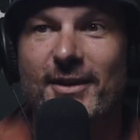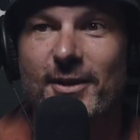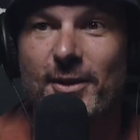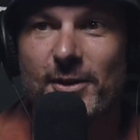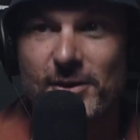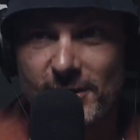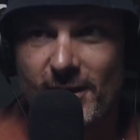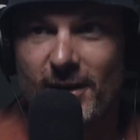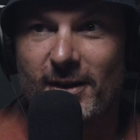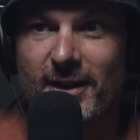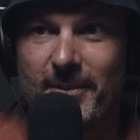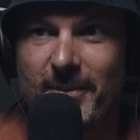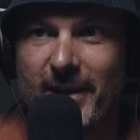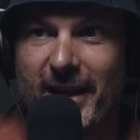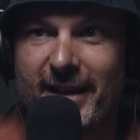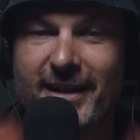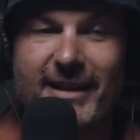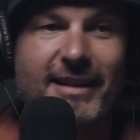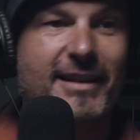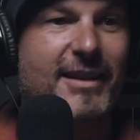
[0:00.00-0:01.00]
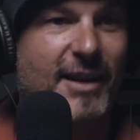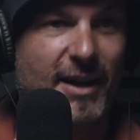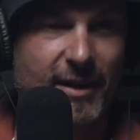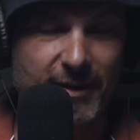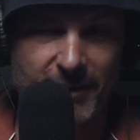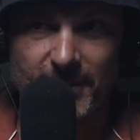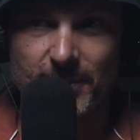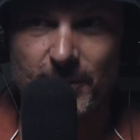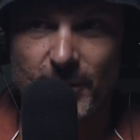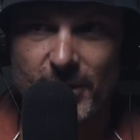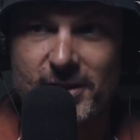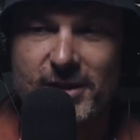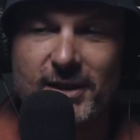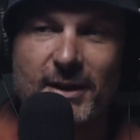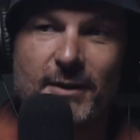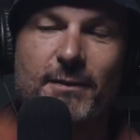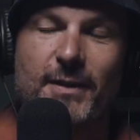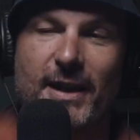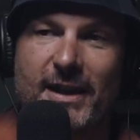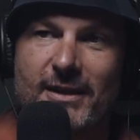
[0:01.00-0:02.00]
You stole our money, you know, what's your
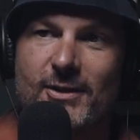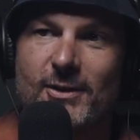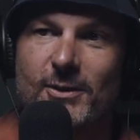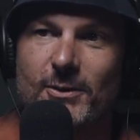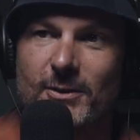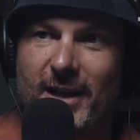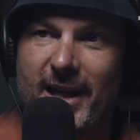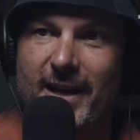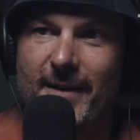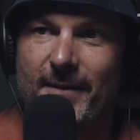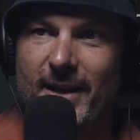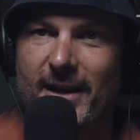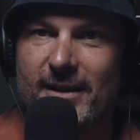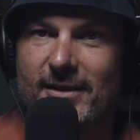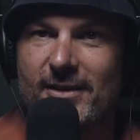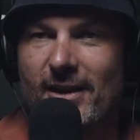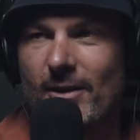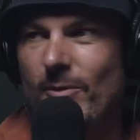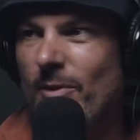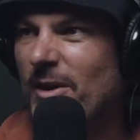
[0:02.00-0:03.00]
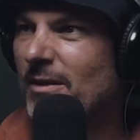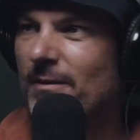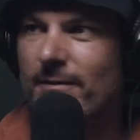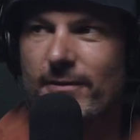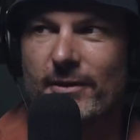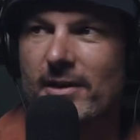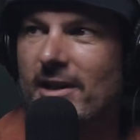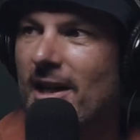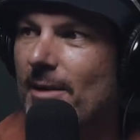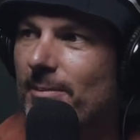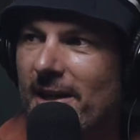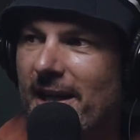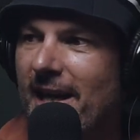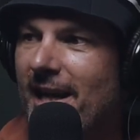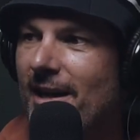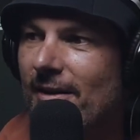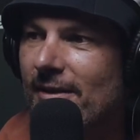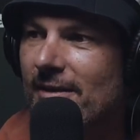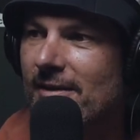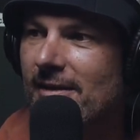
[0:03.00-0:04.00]
defence and all that? And so it went on for a couple of
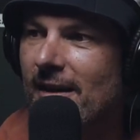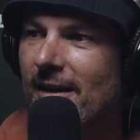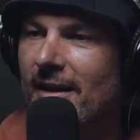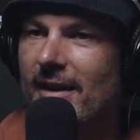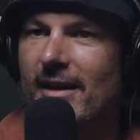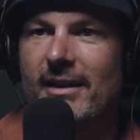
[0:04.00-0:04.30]
hours.